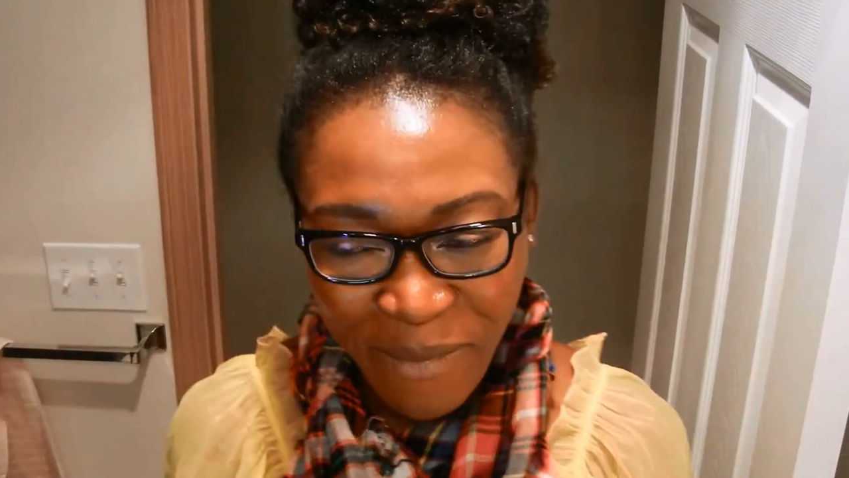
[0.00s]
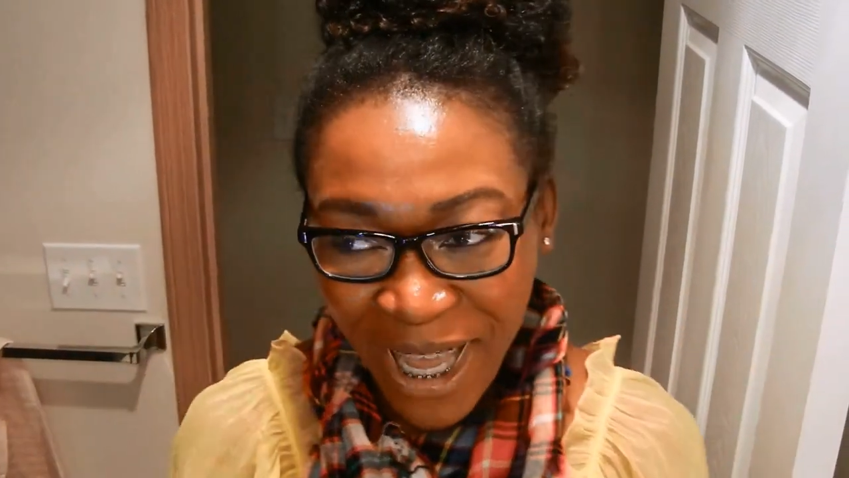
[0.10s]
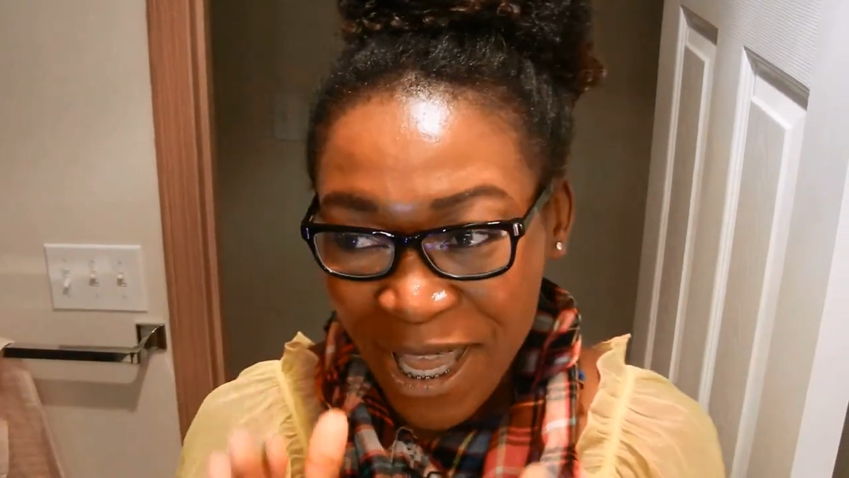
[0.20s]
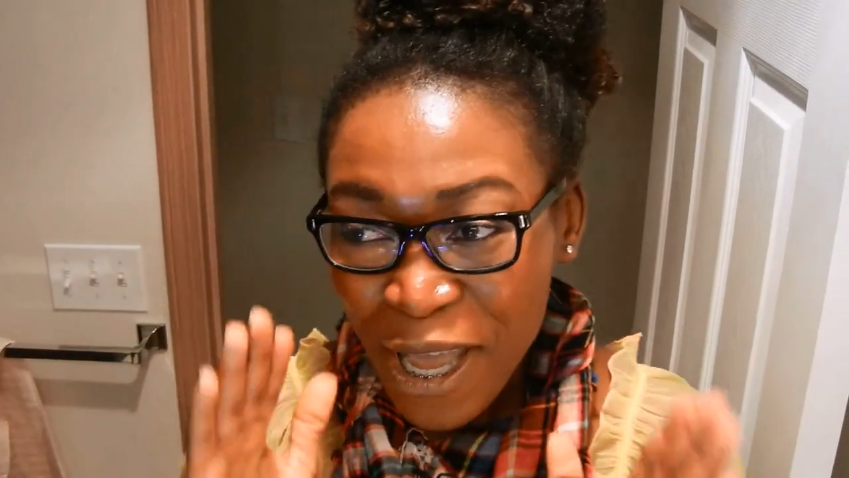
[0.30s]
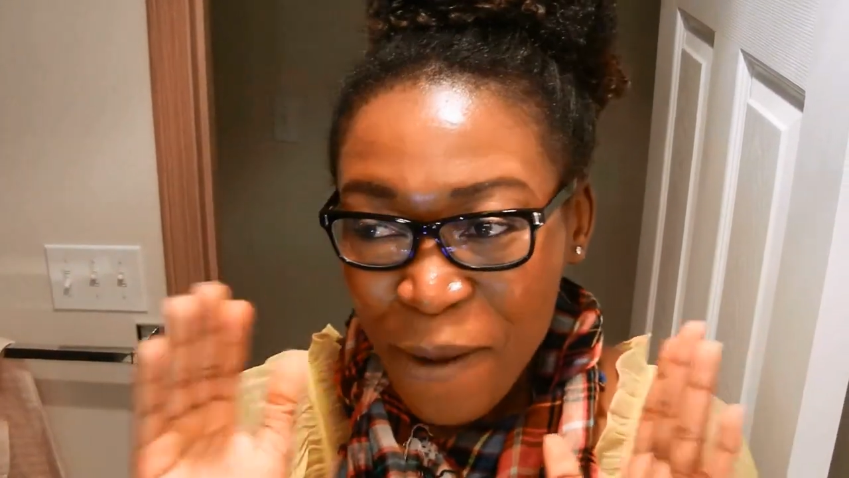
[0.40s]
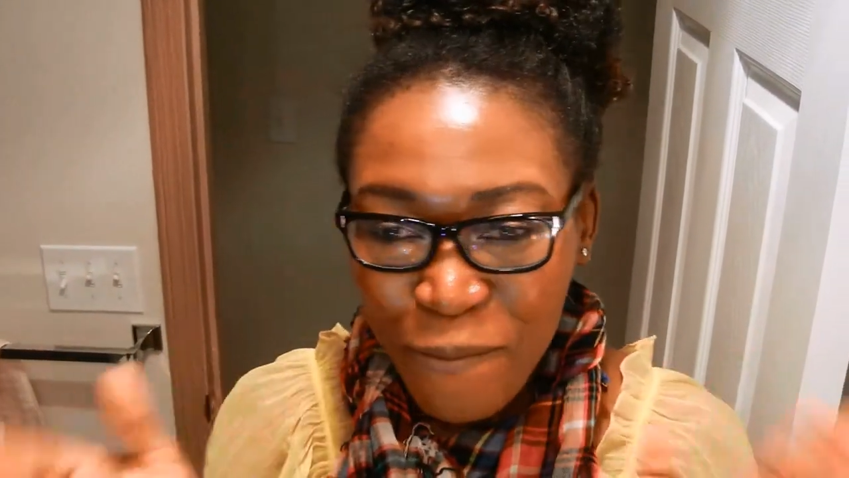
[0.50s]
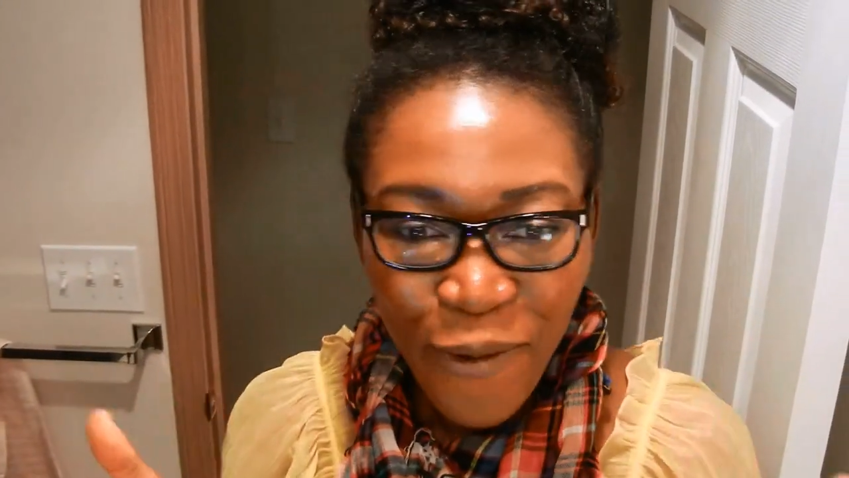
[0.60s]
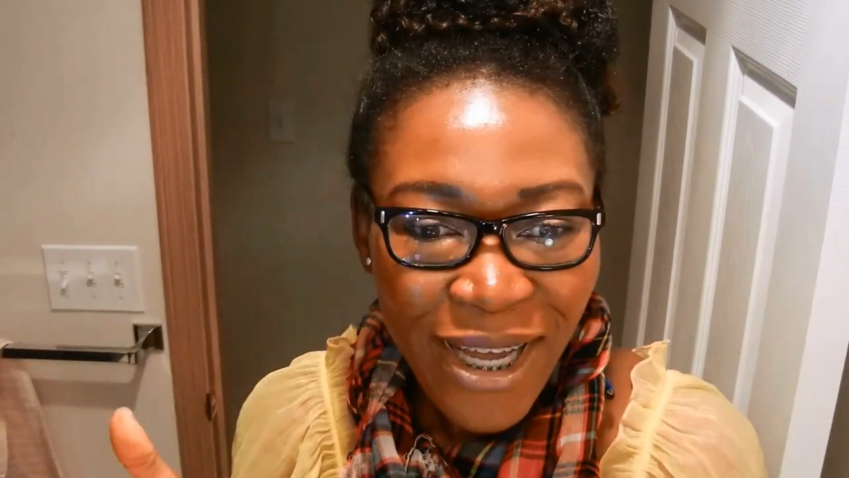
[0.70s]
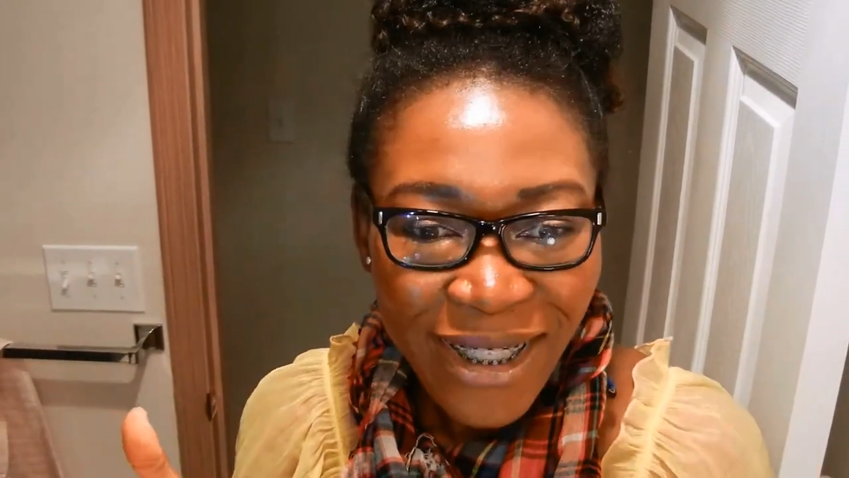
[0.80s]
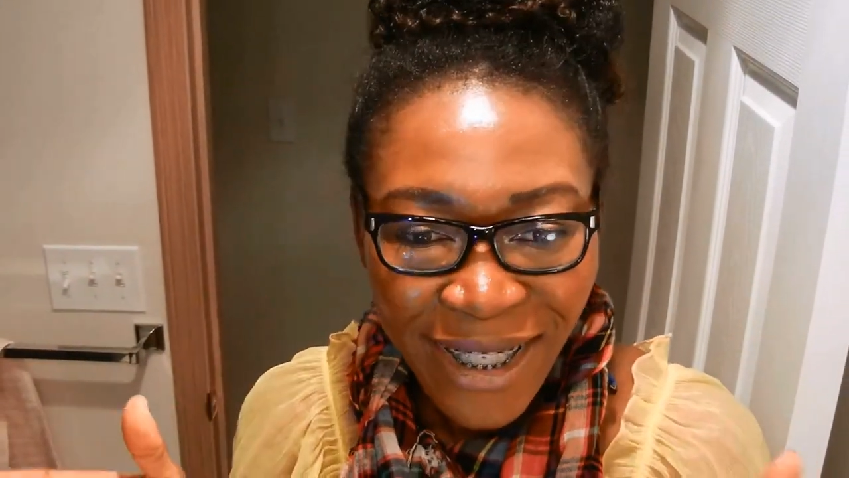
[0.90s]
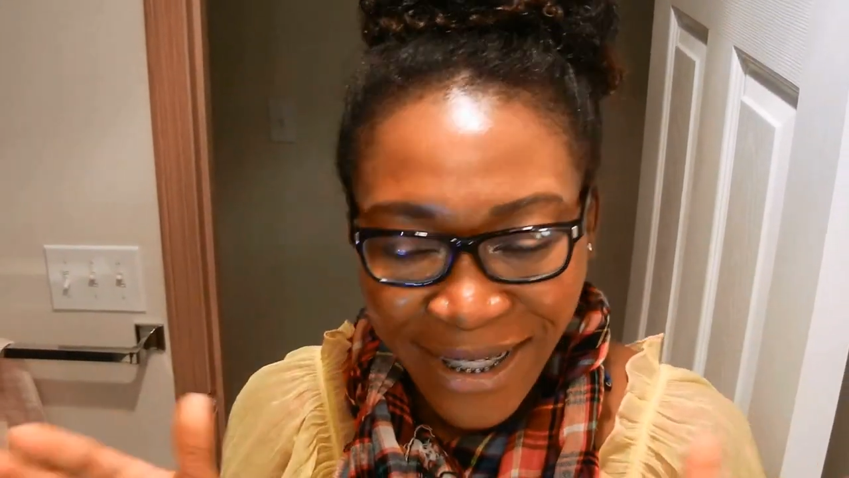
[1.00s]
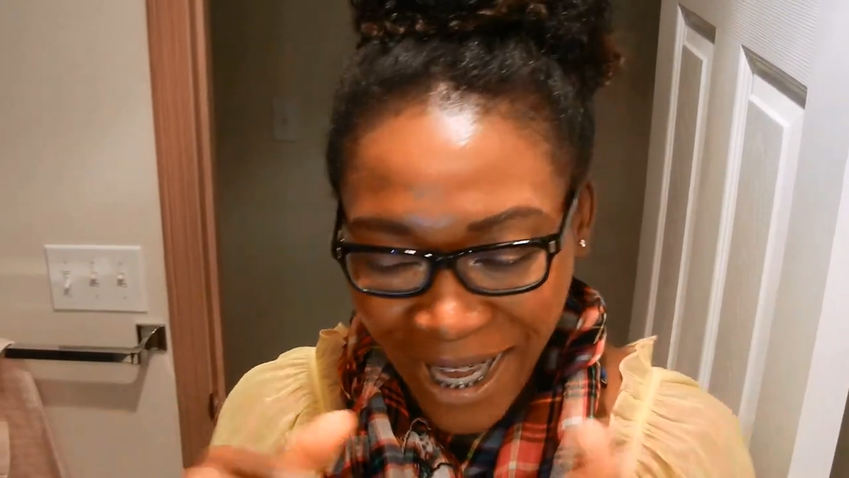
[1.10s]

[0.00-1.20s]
my braces,